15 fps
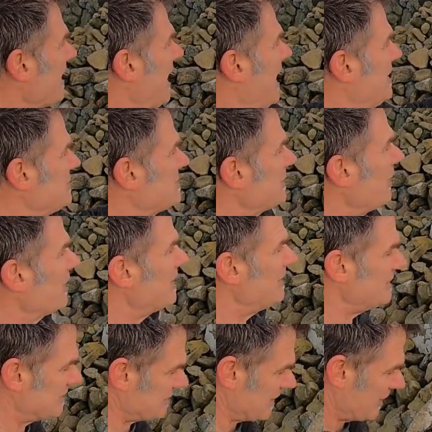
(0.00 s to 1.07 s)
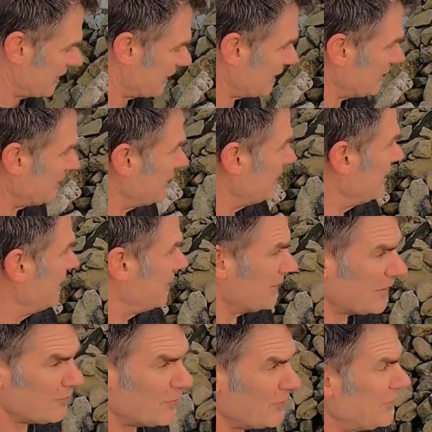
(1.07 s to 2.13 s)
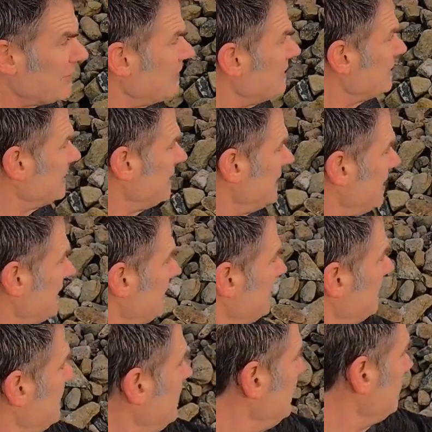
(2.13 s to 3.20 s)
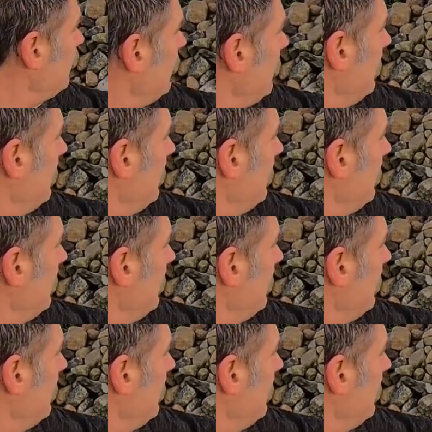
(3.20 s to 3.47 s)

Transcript: hedge is like inside, and what you can see is these